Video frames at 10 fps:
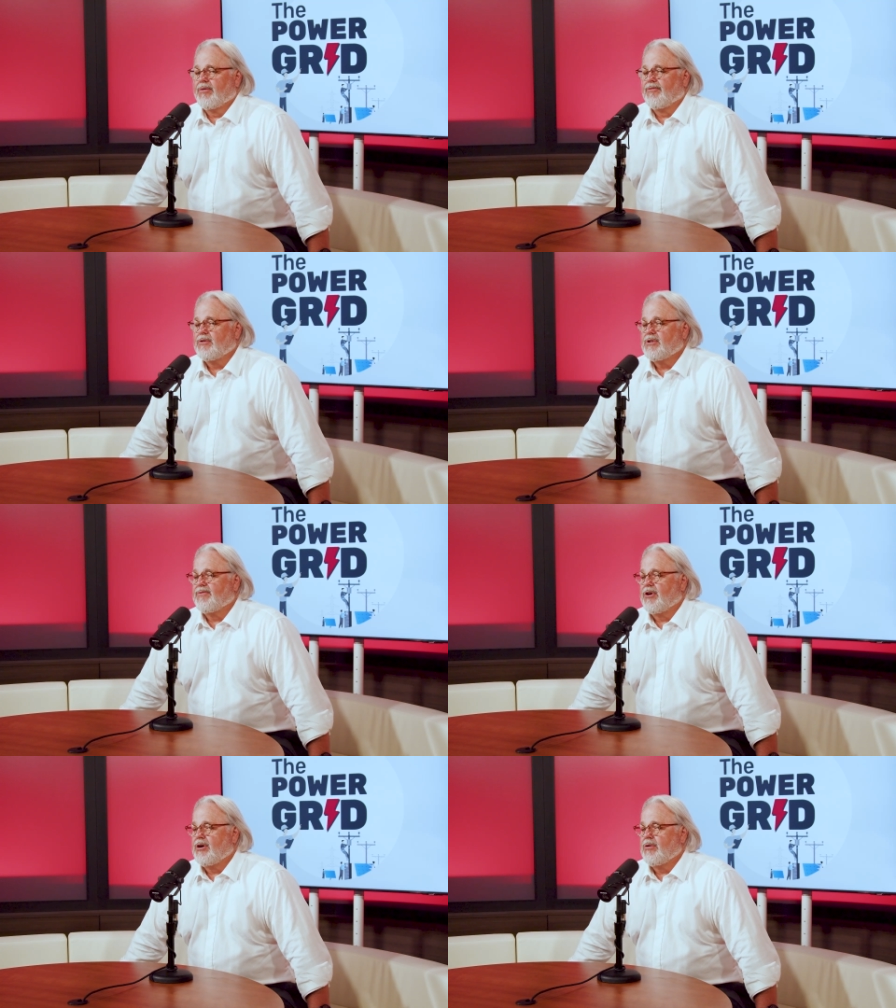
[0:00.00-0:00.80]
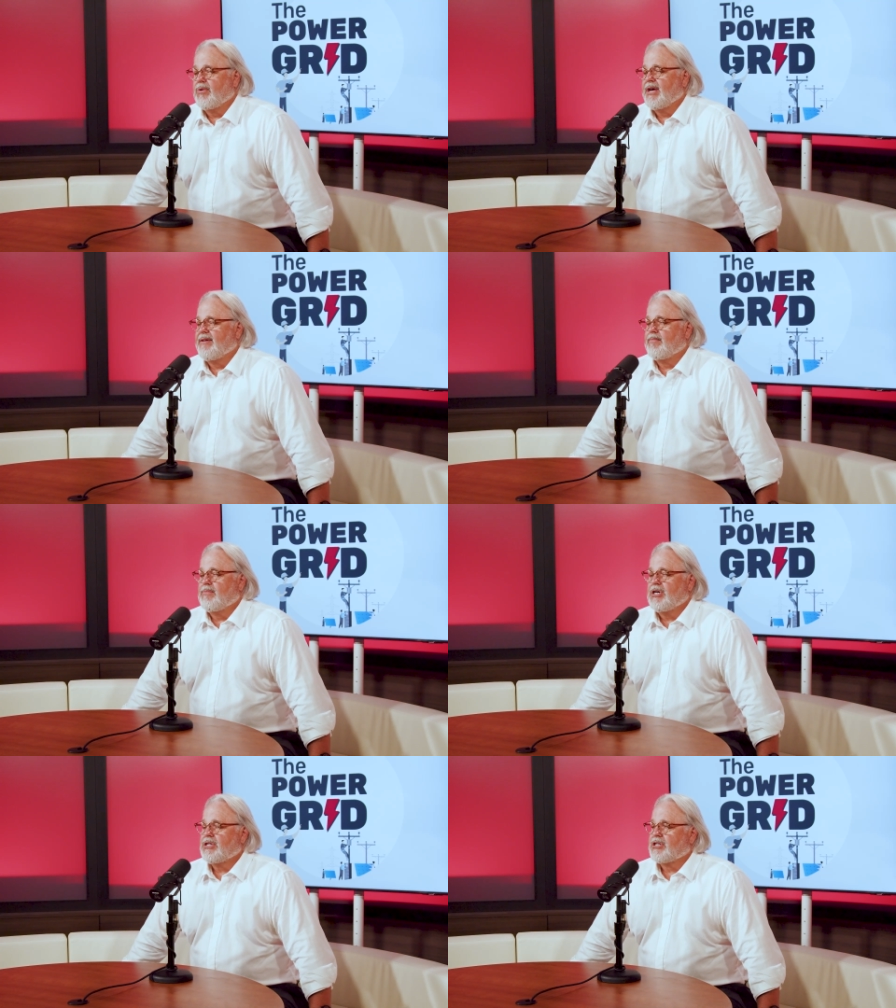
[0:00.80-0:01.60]
First of all, we have
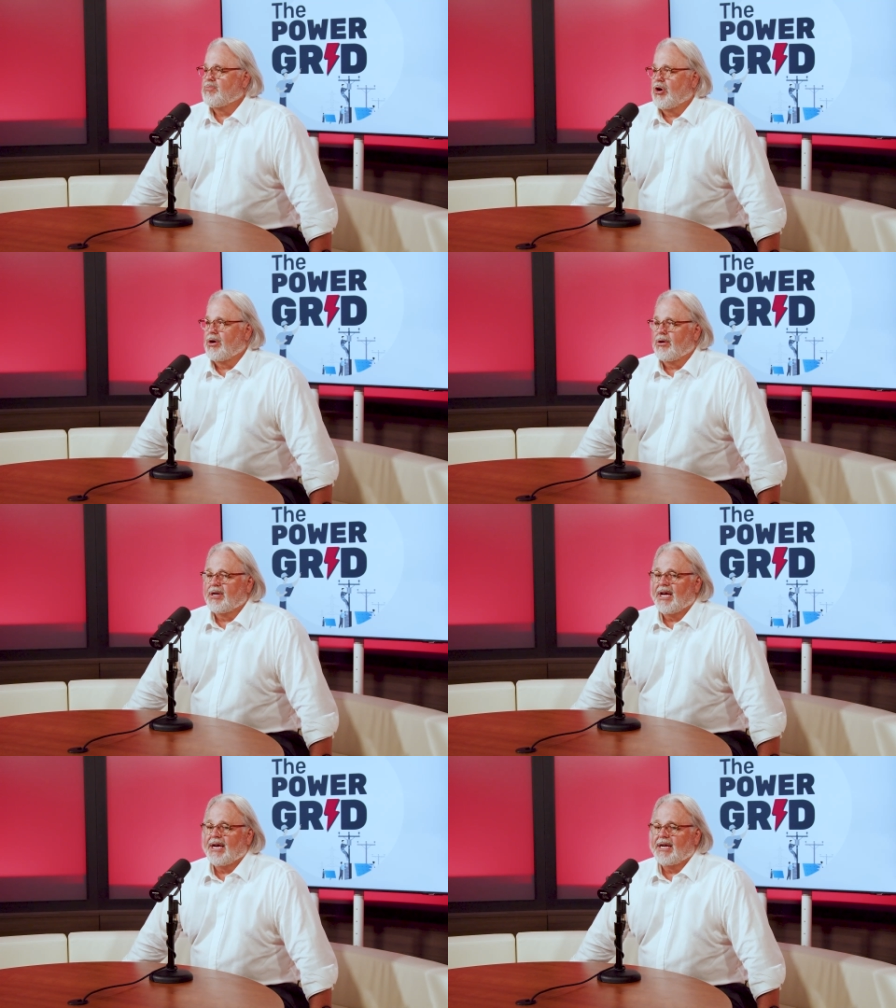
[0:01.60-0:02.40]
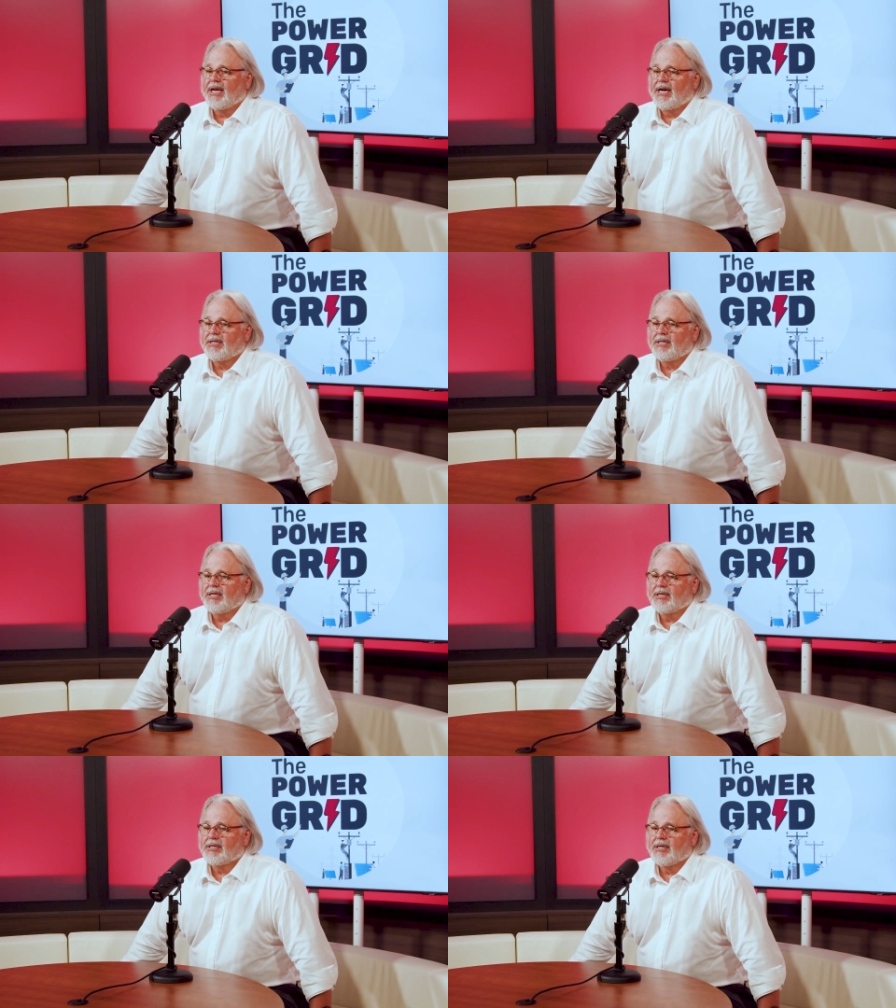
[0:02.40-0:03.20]
much smarter
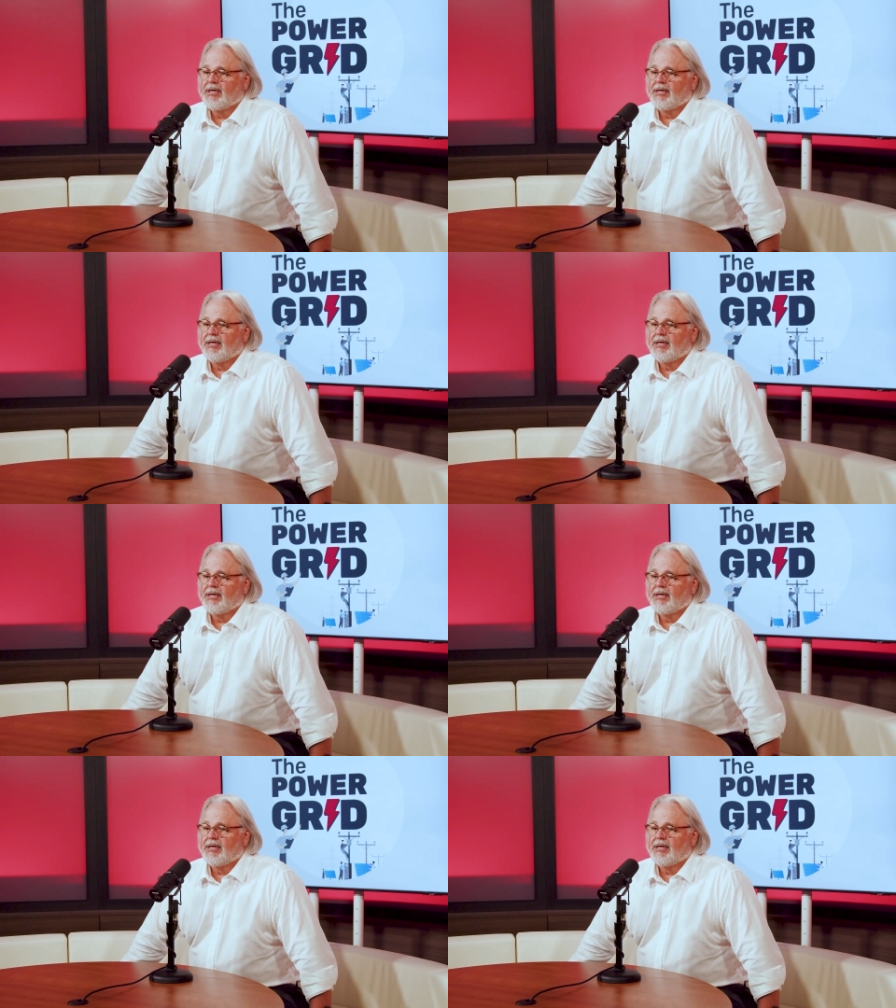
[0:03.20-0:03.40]
diagnostics.